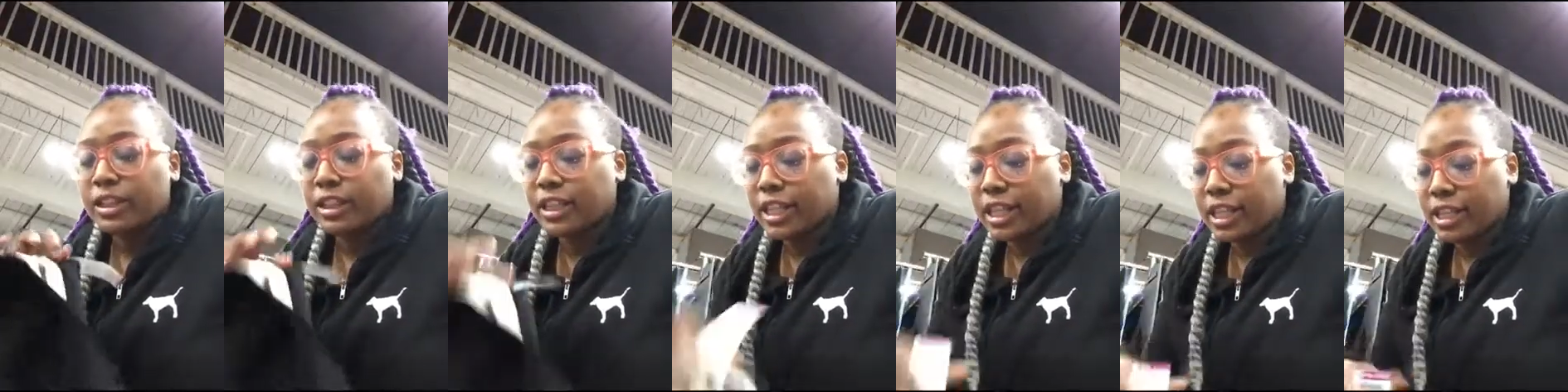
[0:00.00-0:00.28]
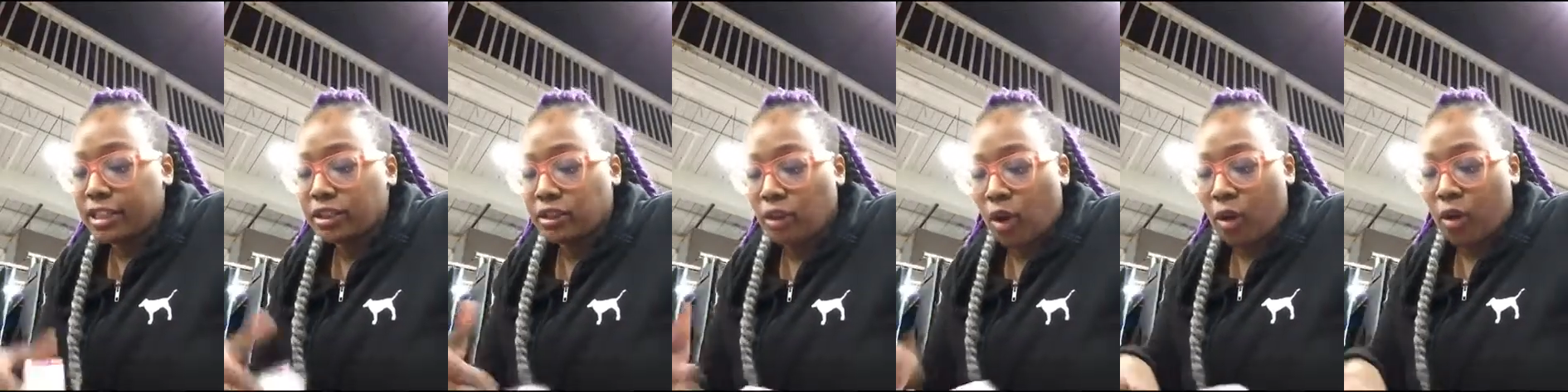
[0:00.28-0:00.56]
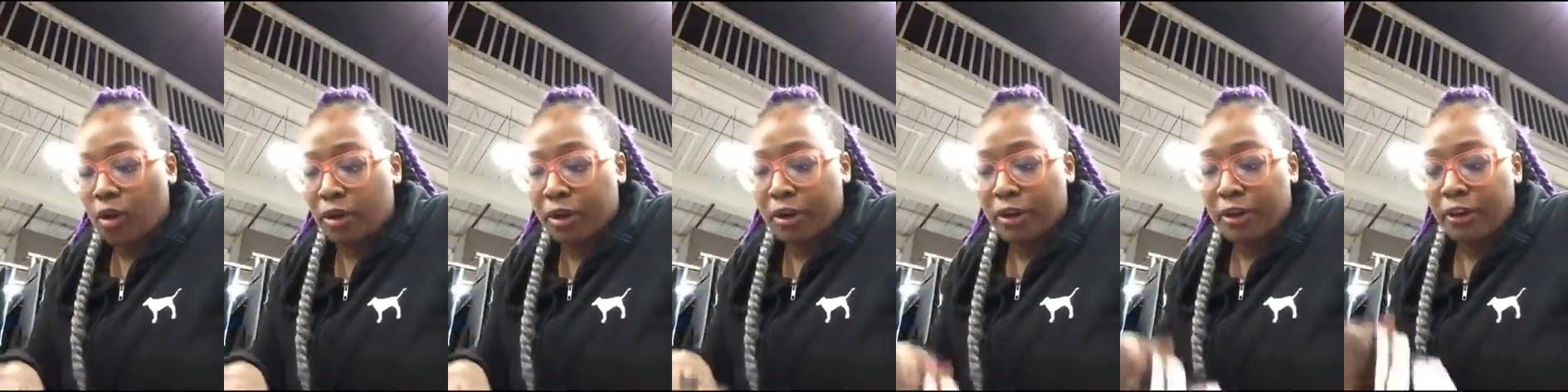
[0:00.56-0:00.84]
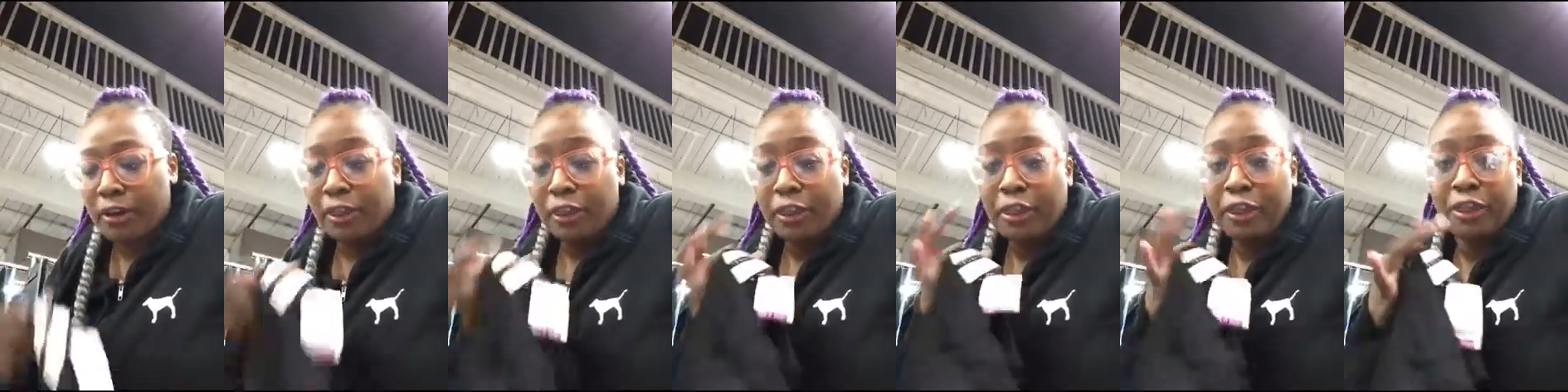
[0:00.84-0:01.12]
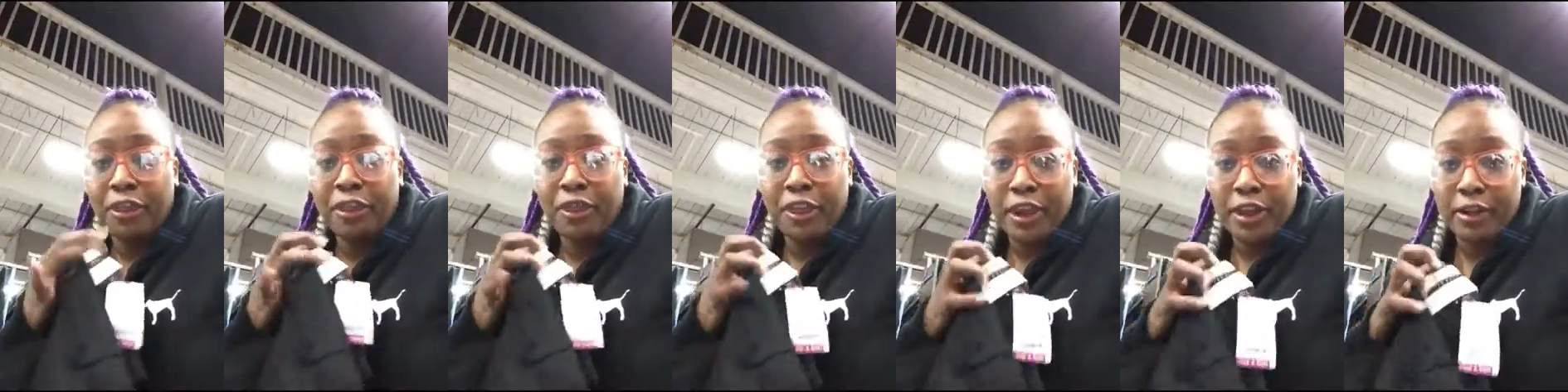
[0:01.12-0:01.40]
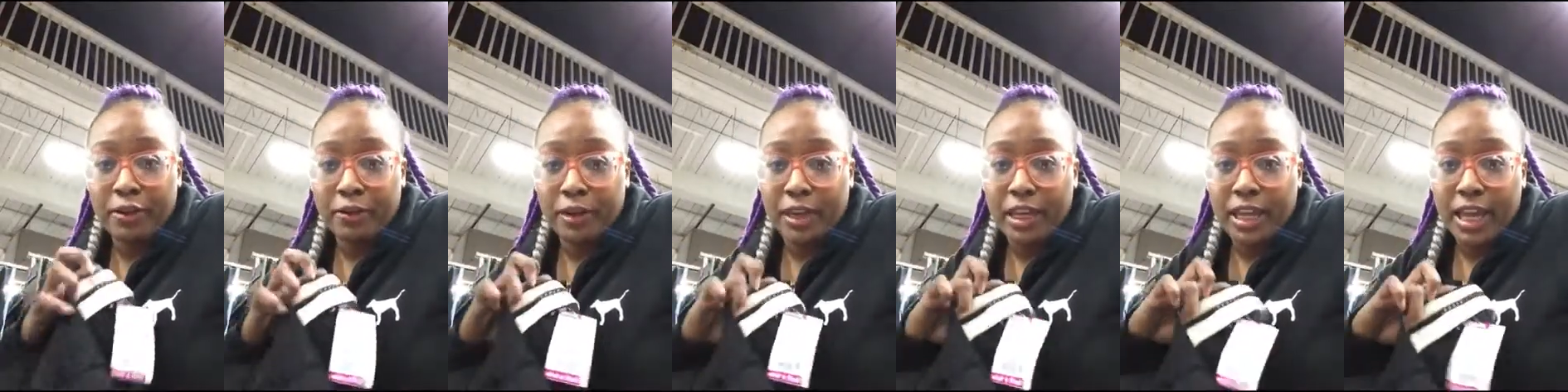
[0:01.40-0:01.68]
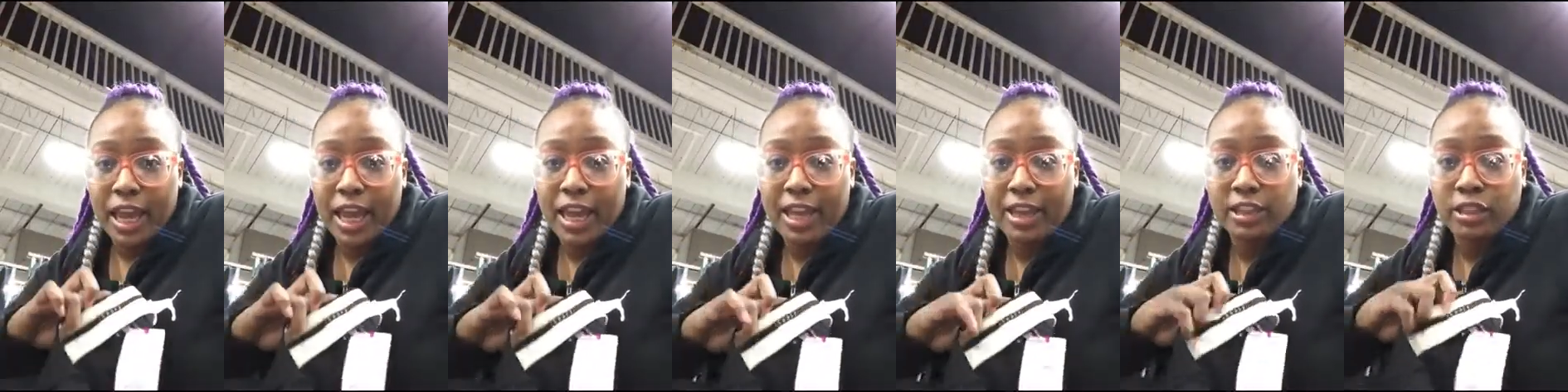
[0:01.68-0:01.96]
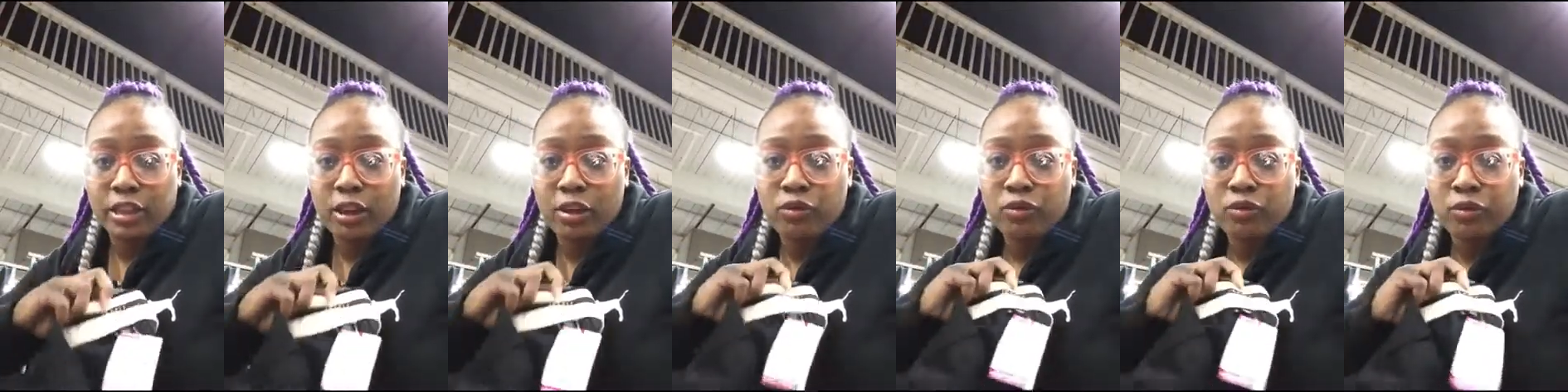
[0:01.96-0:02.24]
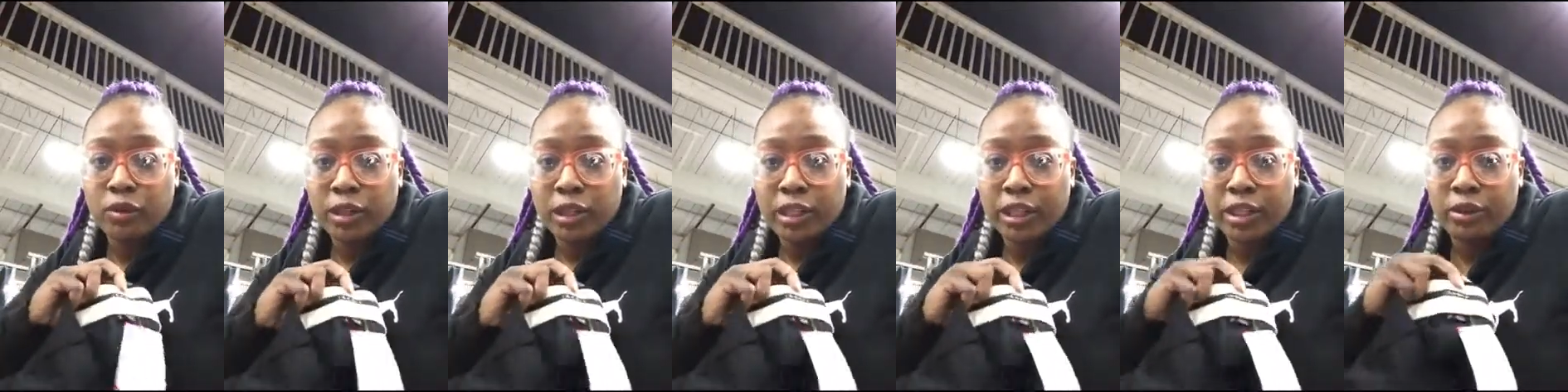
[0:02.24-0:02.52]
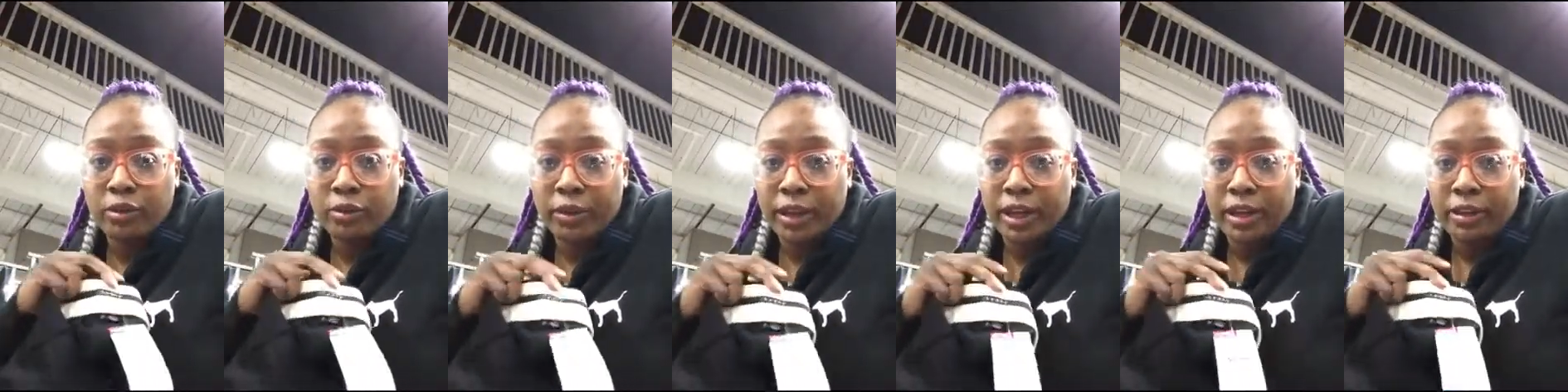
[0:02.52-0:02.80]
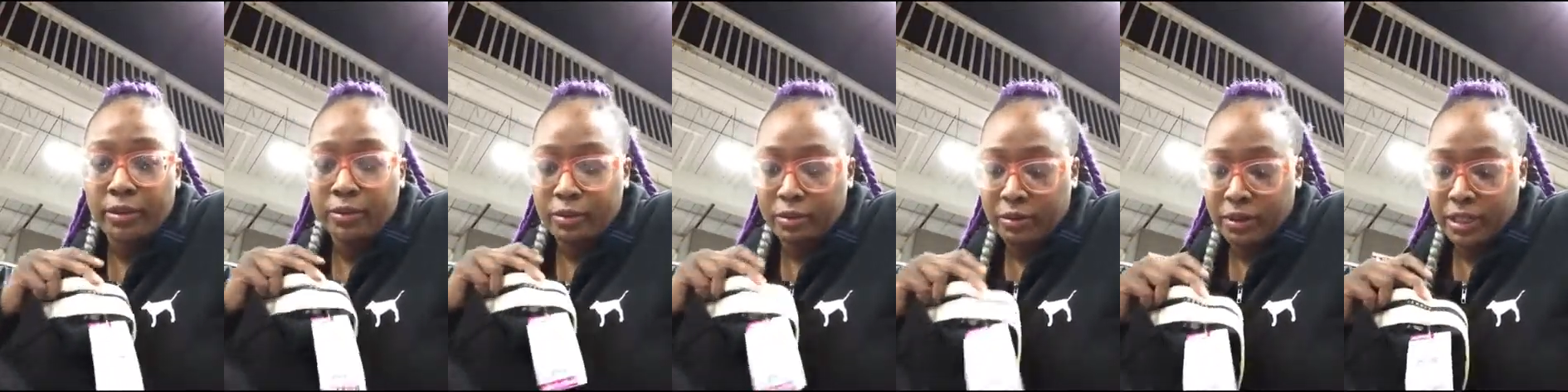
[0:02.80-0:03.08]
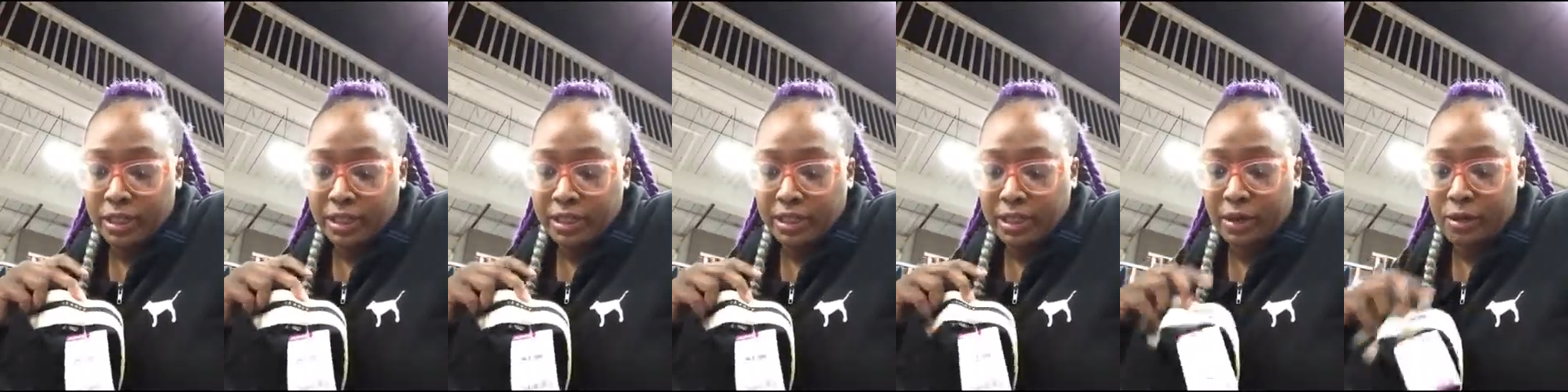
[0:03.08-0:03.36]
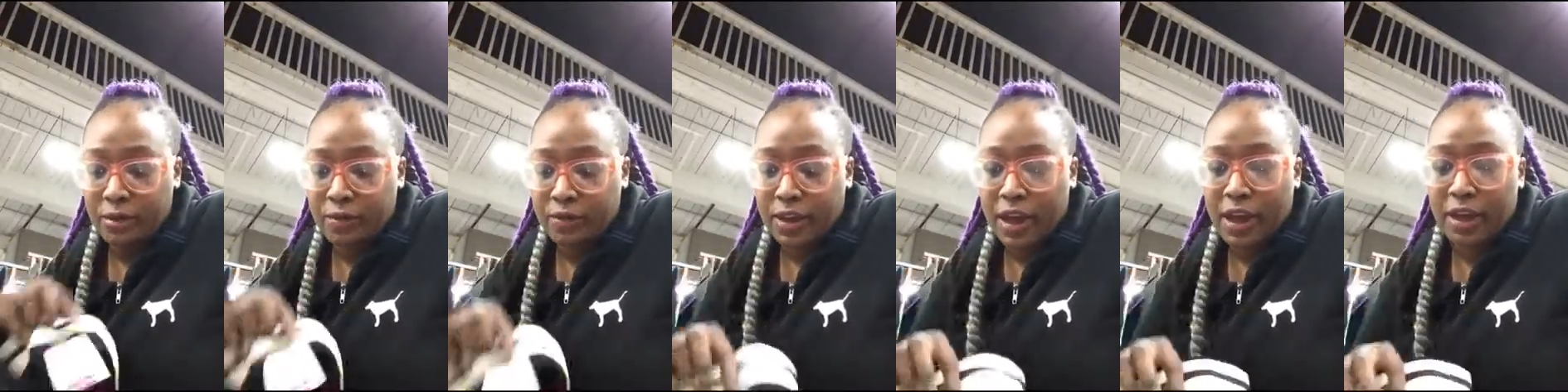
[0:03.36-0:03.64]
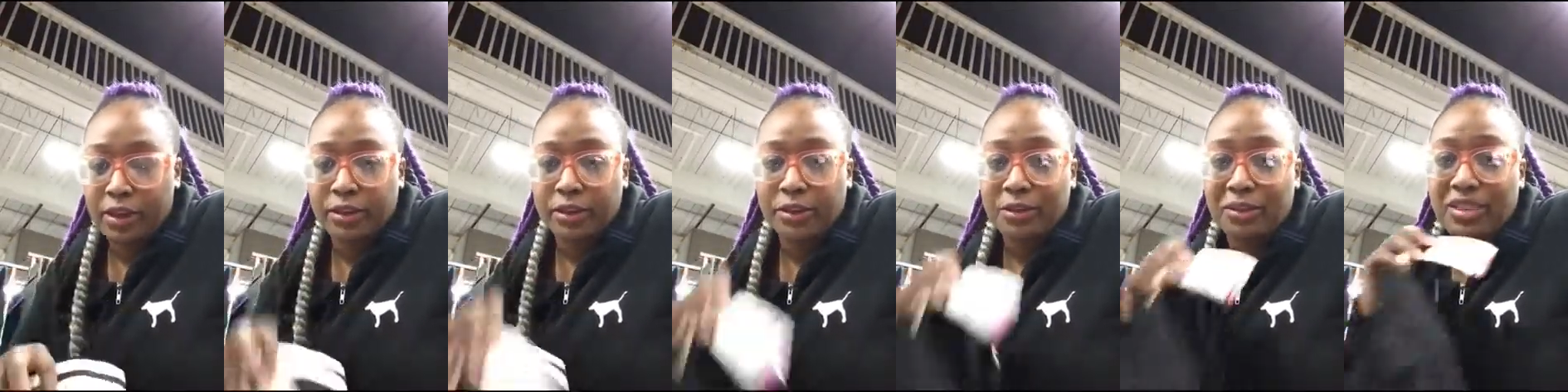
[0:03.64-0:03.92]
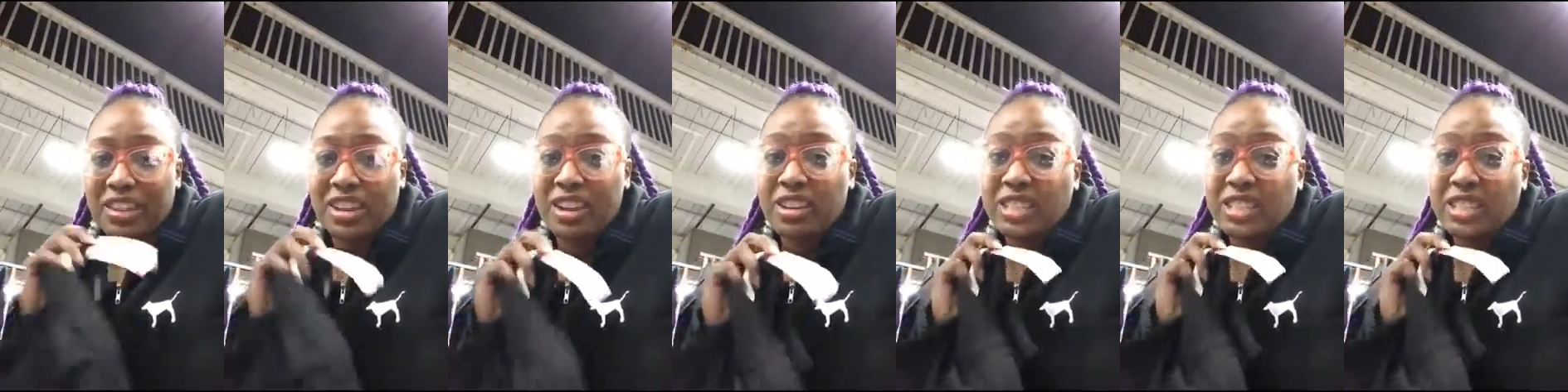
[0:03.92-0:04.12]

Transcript: These are Theory, has a really great resale value.